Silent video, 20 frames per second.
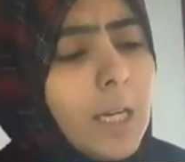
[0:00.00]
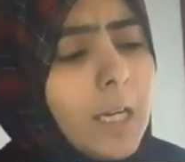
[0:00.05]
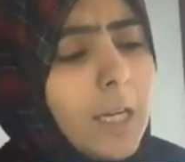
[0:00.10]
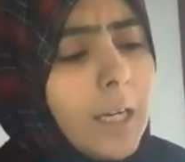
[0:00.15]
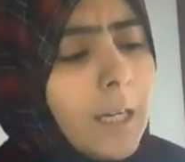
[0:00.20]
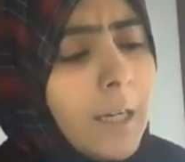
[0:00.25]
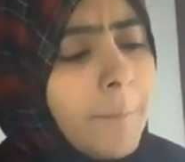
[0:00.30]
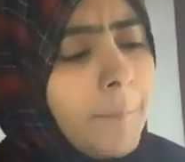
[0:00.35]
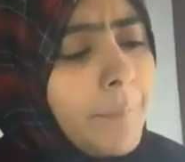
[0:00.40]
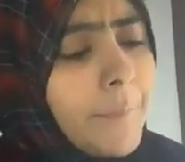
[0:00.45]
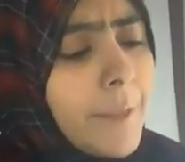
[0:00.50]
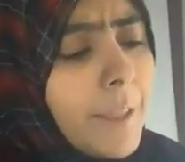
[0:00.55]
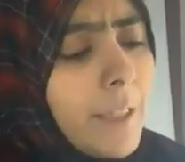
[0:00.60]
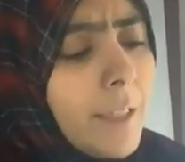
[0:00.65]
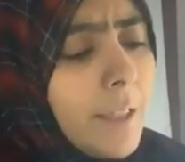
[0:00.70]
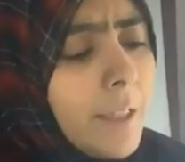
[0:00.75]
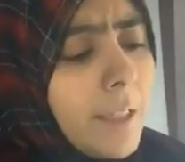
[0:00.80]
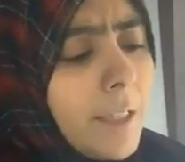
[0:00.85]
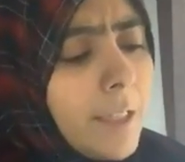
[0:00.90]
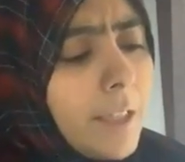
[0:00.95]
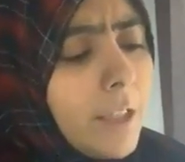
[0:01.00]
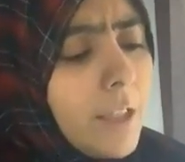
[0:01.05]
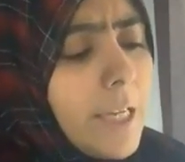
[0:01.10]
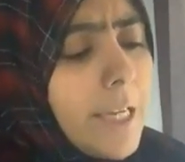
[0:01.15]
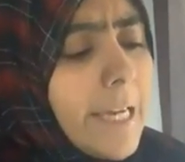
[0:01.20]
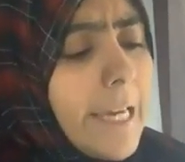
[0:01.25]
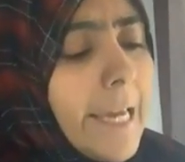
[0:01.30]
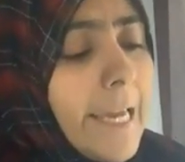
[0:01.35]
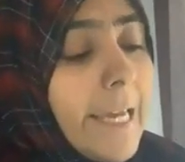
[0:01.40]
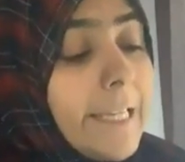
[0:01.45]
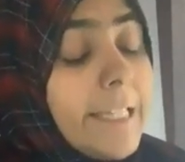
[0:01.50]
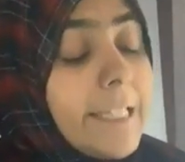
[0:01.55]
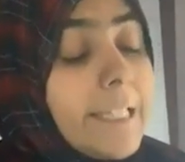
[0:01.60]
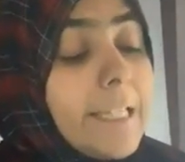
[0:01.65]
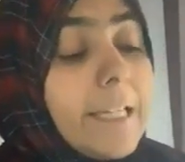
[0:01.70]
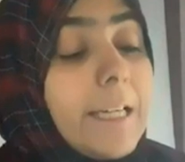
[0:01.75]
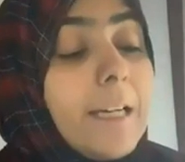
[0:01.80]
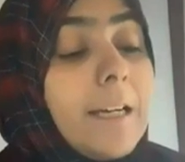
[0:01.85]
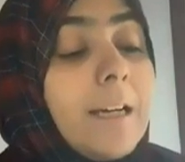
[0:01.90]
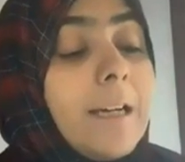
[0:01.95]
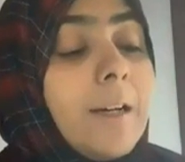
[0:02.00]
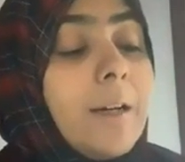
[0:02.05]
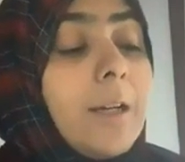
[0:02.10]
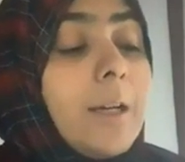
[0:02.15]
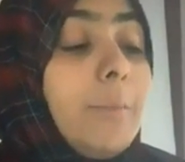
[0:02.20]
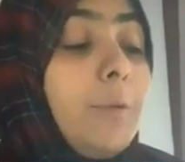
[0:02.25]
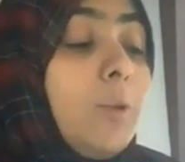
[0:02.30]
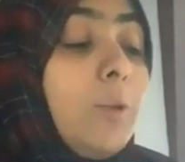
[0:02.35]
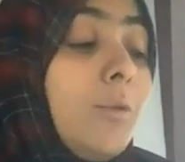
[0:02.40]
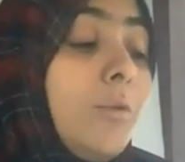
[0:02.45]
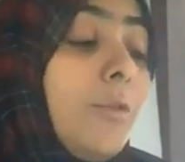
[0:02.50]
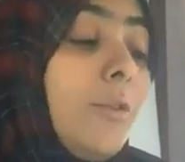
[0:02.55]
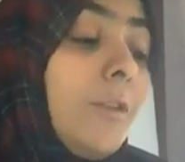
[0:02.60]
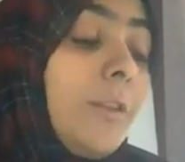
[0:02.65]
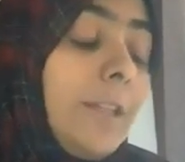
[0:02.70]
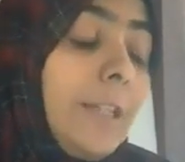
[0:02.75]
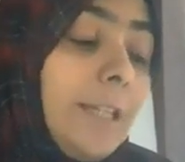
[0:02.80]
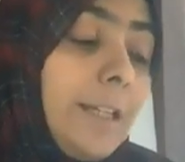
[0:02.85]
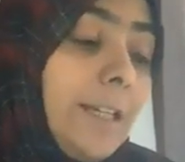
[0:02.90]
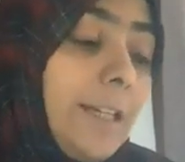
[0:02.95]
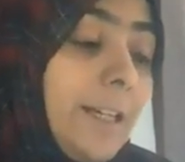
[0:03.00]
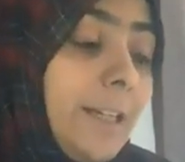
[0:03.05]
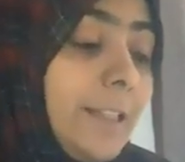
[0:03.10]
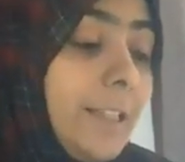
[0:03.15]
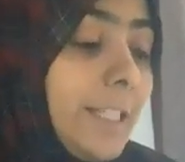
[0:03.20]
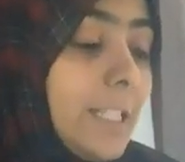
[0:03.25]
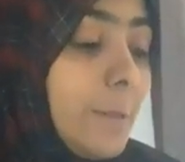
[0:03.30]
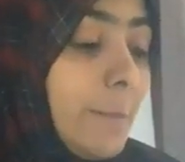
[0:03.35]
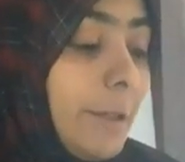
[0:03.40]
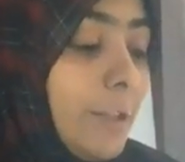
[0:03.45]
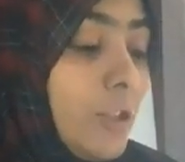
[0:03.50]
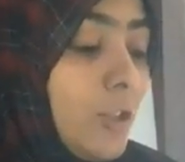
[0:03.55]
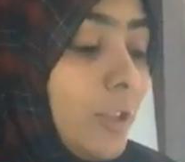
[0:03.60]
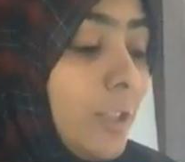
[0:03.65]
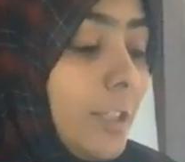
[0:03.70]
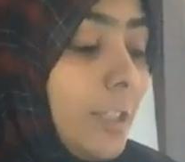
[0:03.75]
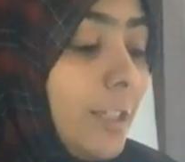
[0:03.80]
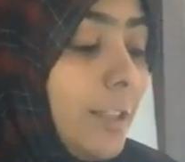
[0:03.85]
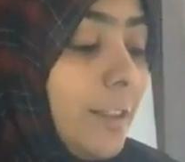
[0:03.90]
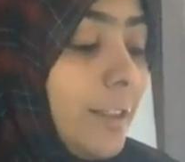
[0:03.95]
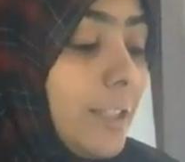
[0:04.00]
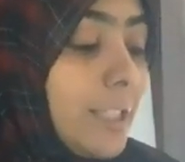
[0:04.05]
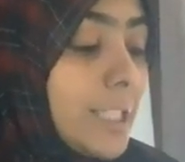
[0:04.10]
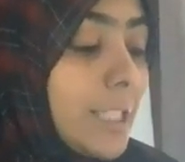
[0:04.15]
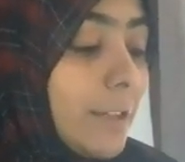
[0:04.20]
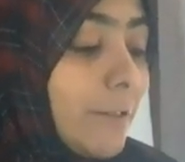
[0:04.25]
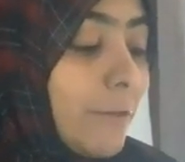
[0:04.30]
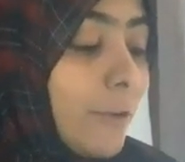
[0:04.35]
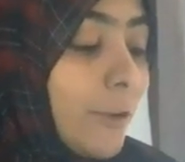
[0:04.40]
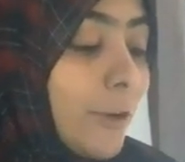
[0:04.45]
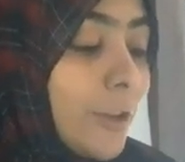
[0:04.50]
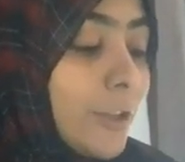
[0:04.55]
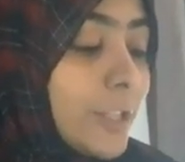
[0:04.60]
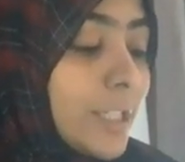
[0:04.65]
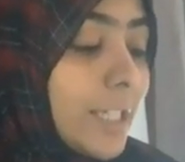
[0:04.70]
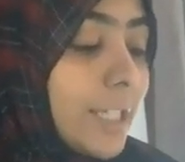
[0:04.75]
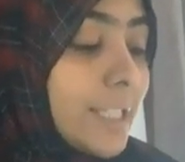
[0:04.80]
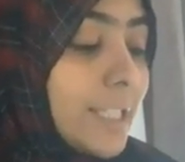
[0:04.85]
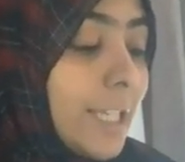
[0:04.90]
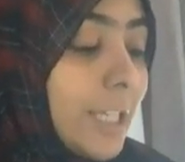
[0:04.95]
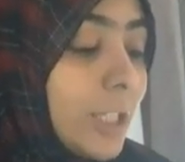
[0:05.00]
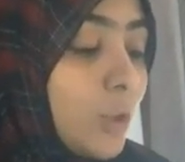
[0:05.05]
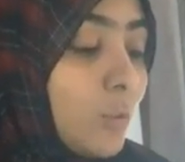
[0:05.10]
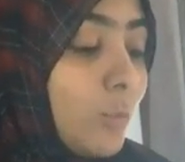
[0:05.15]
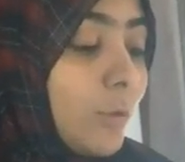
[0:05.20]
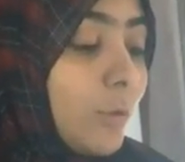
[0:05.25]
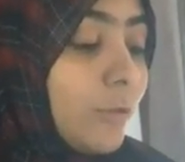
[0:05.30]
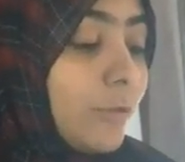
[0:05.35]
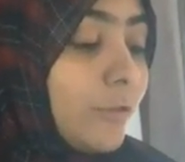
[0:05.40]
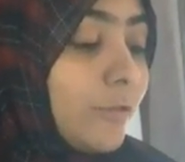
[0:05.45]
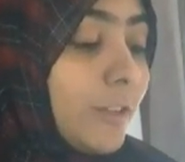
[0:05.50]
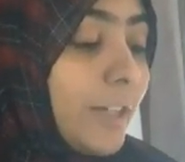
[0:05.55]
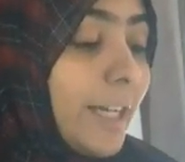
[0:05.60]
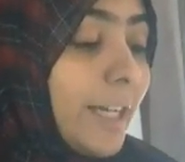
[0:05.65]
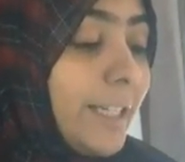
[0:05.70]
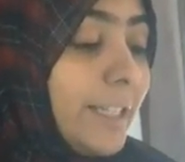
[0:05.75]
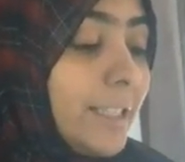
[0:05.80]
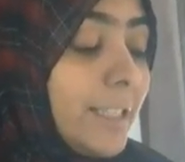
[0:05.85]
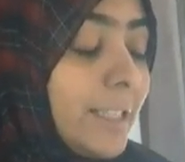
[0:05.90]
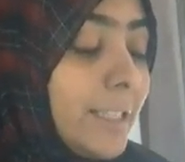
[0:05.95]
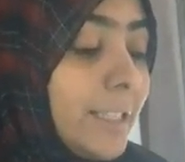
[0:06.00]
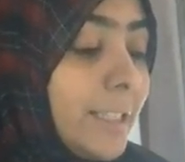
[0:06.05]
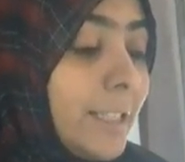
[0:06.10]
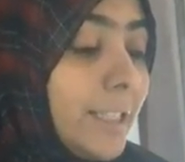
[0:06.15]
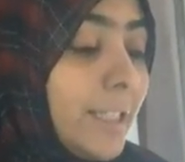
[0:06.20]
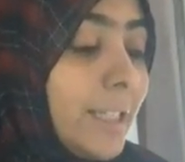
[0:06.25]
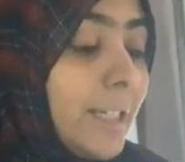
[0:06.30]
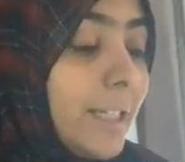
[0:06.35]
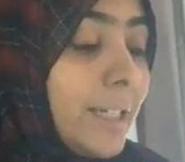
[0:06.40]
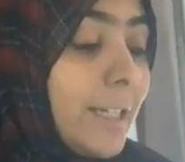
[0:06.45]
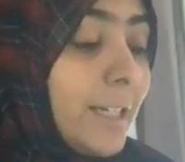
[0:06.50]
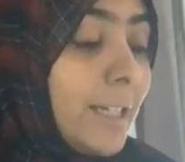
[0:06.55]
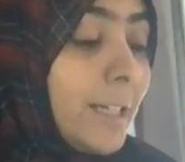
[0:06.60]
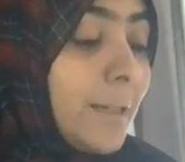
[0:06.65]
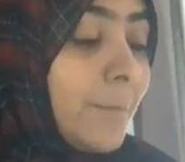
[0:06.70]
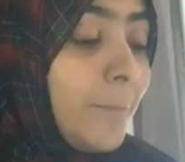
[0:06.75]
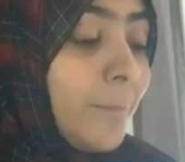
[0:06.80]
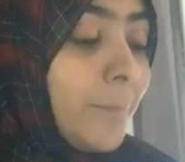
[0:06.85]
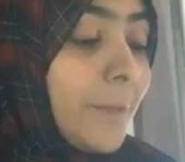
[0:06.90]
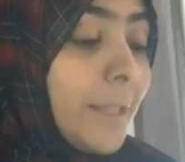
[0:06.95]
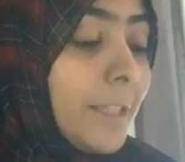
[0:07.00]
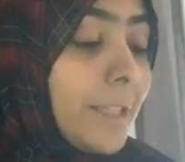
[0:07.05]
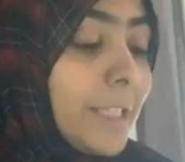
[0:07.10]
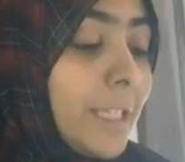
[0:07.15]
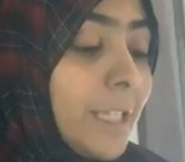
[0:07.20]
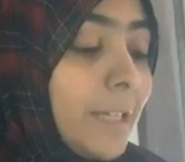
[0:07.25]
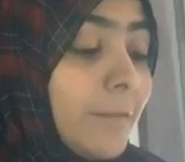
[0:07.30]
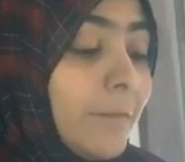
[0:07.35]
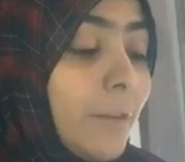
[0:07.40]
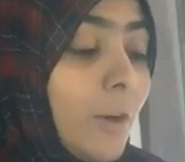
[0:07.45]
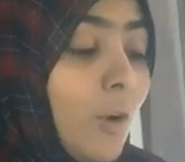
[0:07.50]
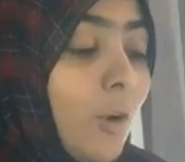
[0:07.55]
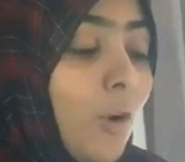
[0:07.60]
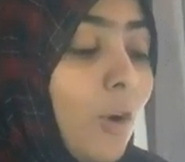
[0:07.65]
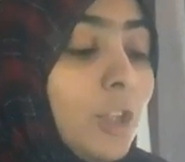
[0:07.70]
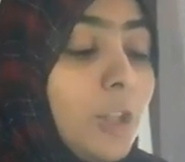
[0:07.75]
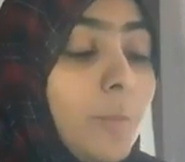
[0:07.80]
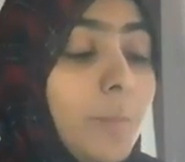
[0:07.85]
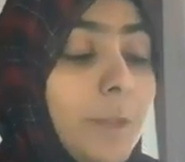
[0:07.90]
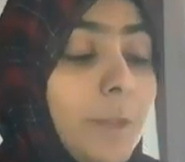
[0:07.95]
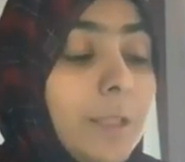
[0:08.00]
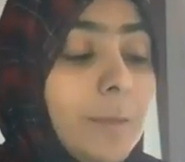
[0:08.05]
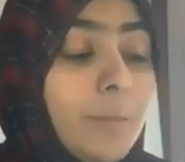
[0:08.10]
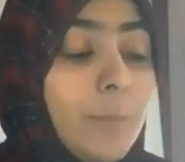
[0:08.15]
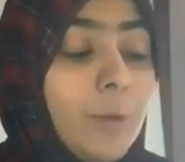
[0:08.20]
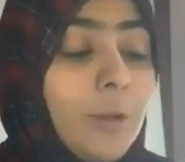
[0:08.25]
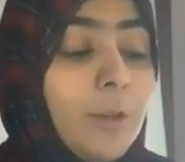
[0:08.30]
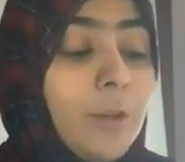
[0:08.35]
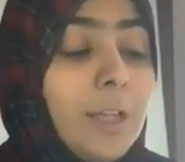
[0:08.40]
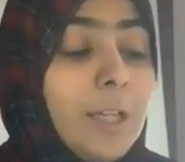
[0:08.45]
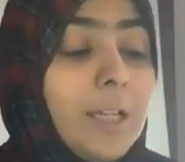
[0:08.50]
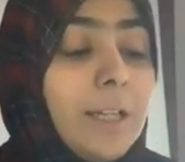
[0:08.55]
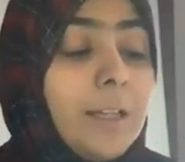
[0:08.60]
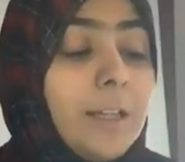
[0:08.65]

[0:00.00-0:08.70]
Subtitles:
And a beautiful thing that is mentioned in this verse is that you will find that of all the people,